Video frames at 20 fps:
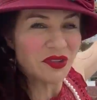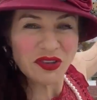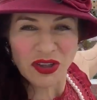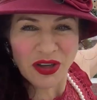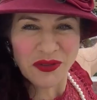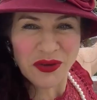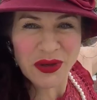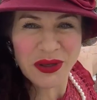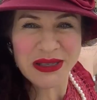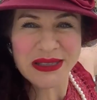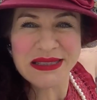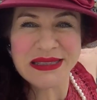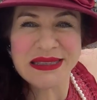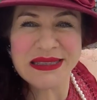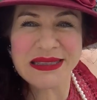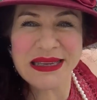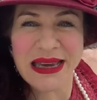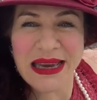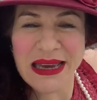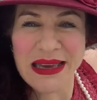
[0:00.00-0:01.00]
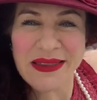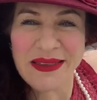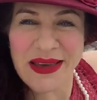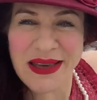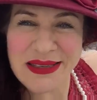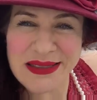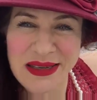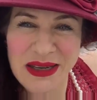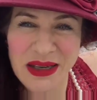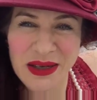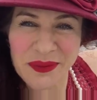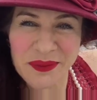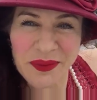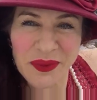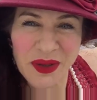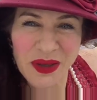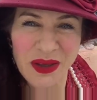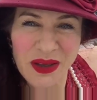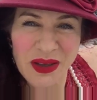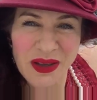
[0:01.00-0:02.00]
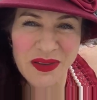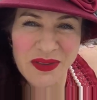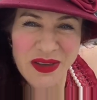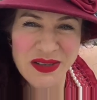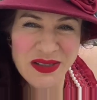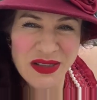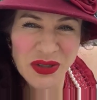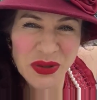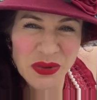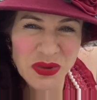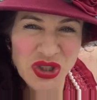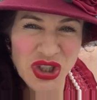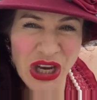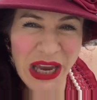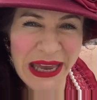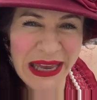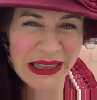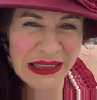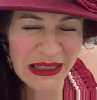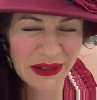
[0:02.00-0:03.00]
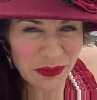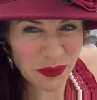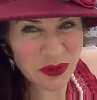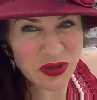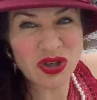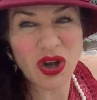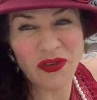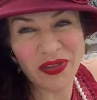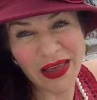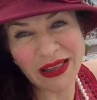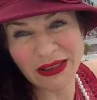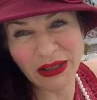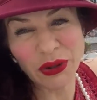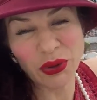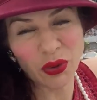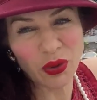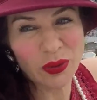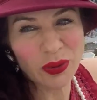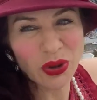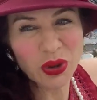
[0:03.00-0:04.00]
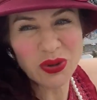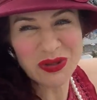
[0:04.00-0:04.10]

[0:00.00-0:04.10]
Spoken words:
don't know if you can see, there's a little chairlift. Well, it's not that little. It